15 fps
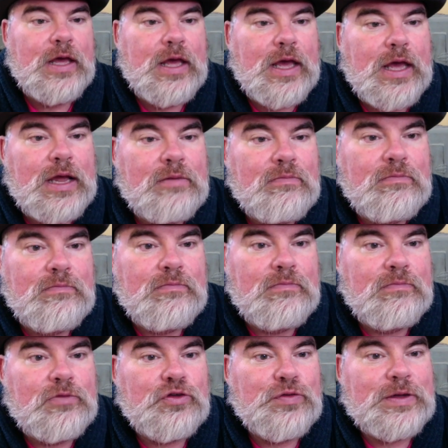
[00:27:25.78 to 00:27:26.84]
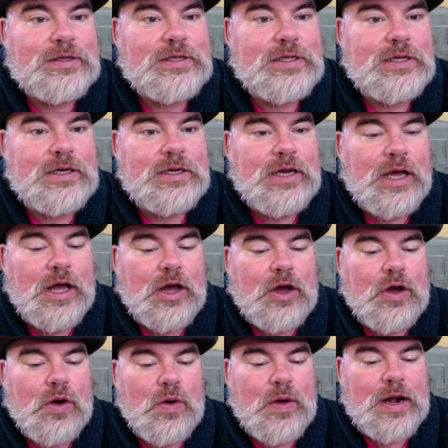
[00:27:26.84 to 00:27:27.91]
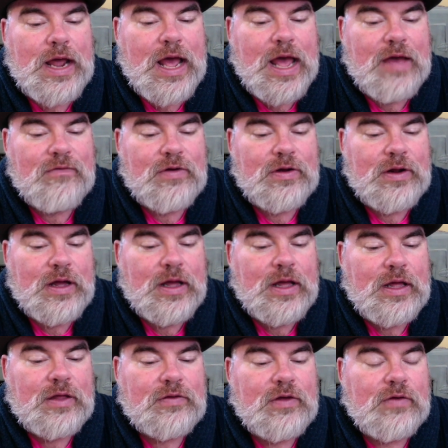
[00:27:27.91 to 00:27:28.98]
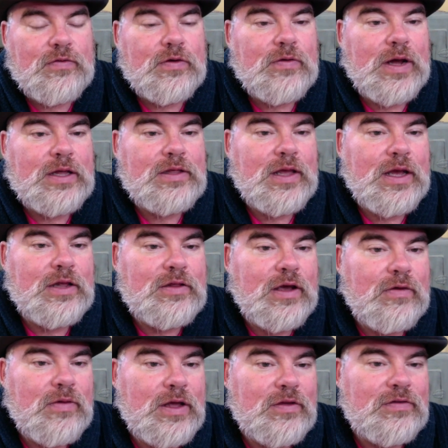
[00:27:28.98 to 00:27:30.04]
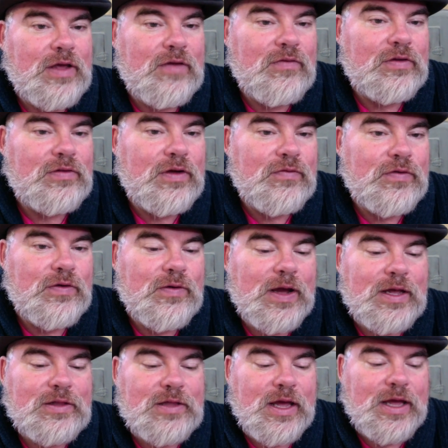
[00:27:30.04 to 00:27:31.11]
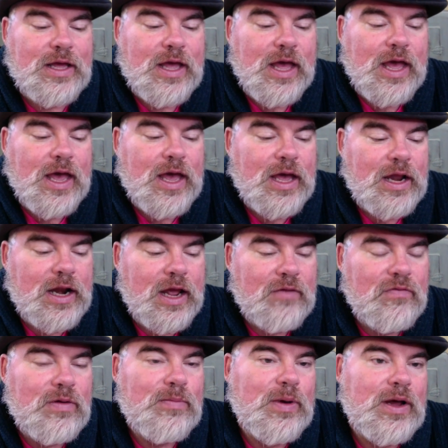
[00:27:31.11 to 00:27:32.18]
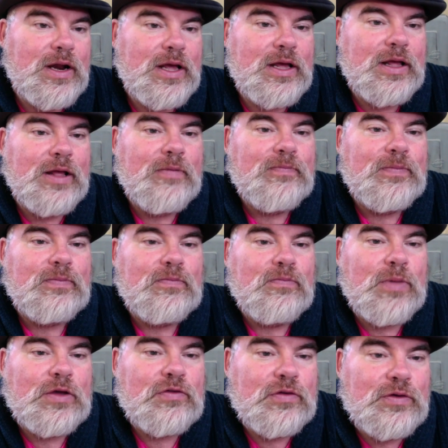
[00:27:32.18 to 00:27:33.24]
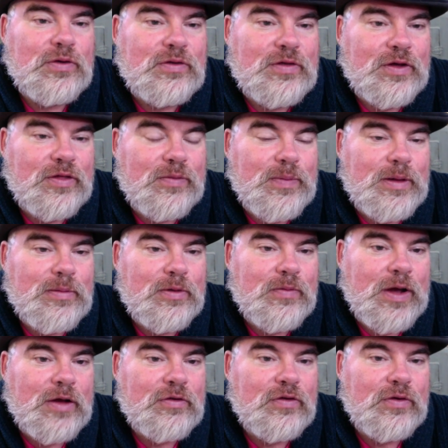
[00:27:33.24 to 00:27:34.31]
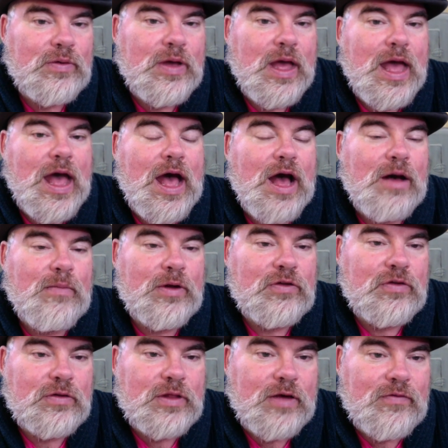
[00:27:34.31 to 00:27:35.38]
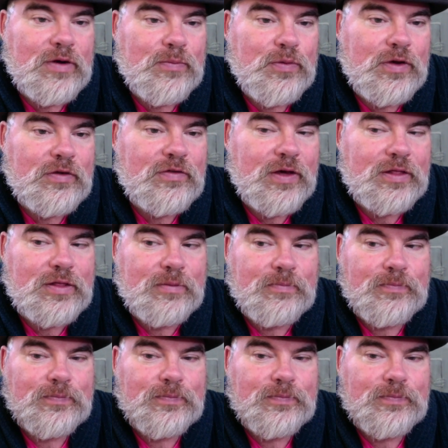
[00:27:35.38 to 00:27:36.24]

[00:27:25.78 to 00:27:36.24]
And Tristan, go and have yourself a great day. And Therese, have yourself a great day. And everybody, make sure you tell the people around you how much you love and appreciate them.